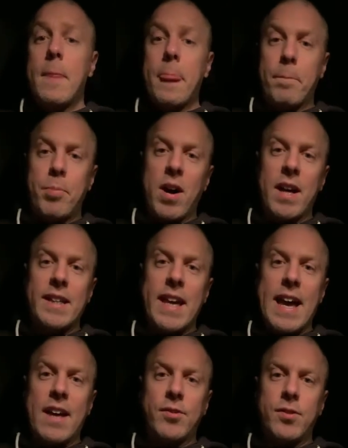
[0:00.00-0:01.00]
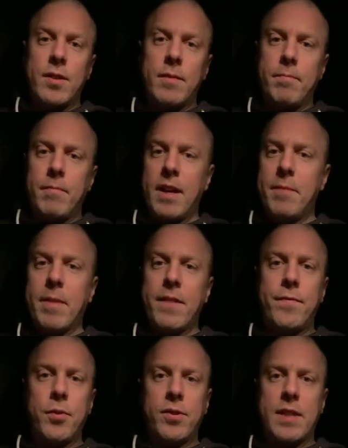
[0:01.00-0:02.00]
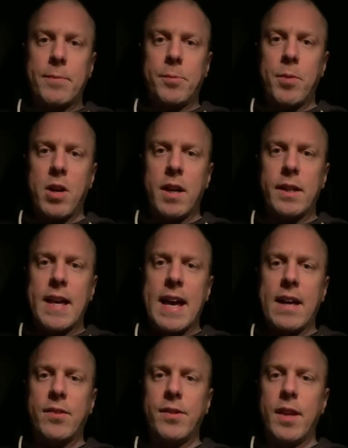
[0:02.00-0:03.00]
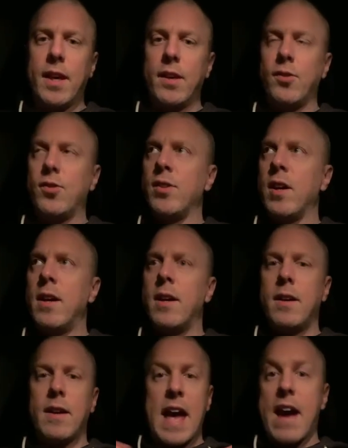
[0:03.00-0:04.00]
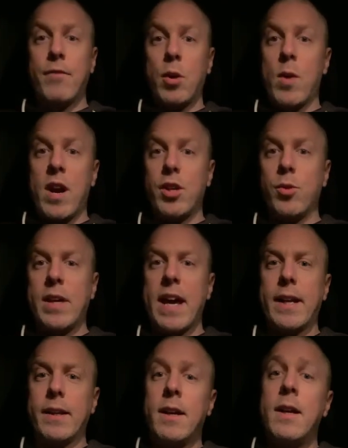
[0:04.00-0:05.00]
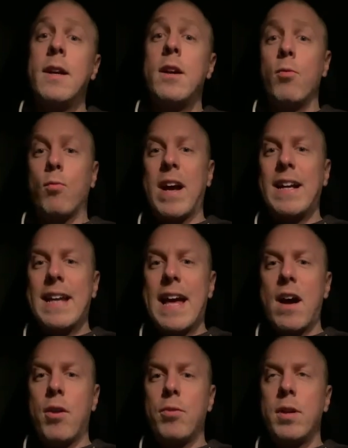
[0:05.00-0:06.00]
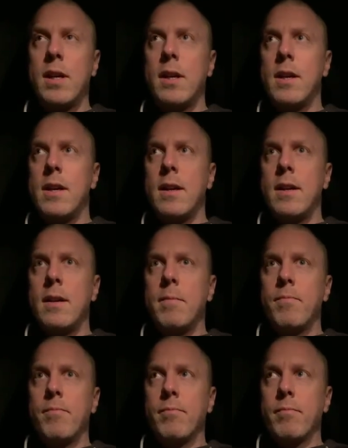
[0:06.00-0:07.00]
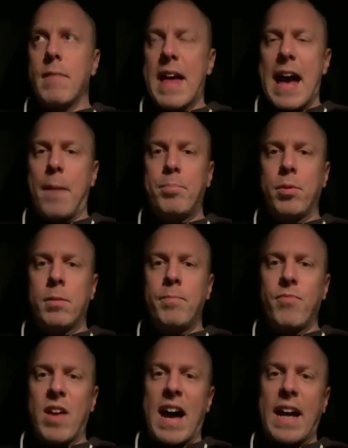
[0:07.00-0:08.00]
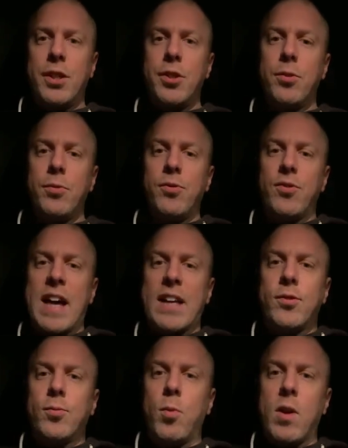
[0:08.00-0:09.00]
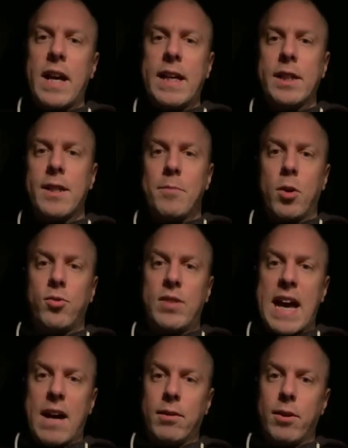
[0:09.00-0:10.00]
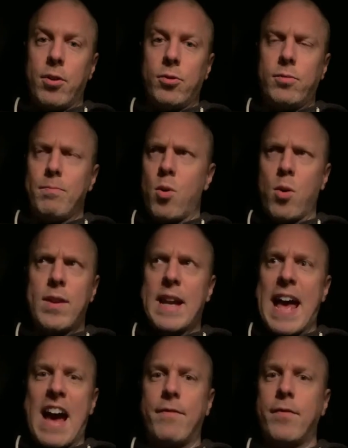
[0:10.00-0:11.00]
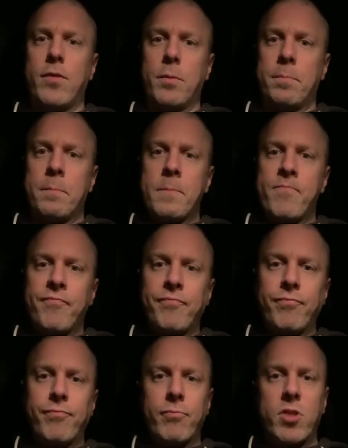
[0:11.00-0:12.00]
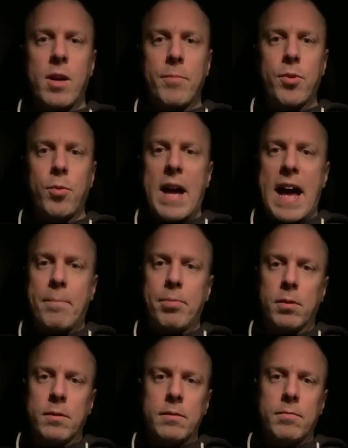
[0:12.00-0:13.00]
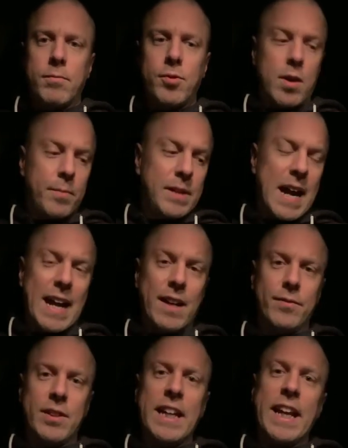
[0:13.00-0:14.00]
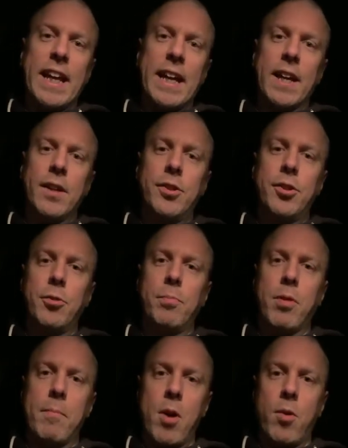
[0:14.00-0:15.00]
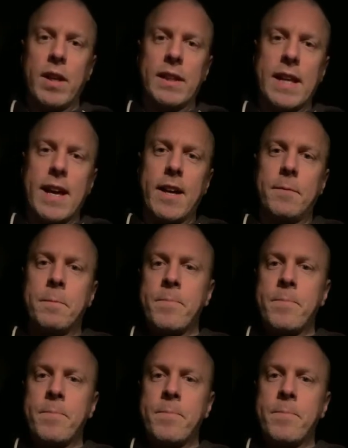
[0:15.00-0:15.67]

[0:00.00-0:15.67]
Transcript: the podcast, In My Footsteps podcast, is everywhere you get it. Right now, Apple, iTunes, that's where I get the most downloads. More than half of them come through Apple. So I'm kind of leaning into promoting that.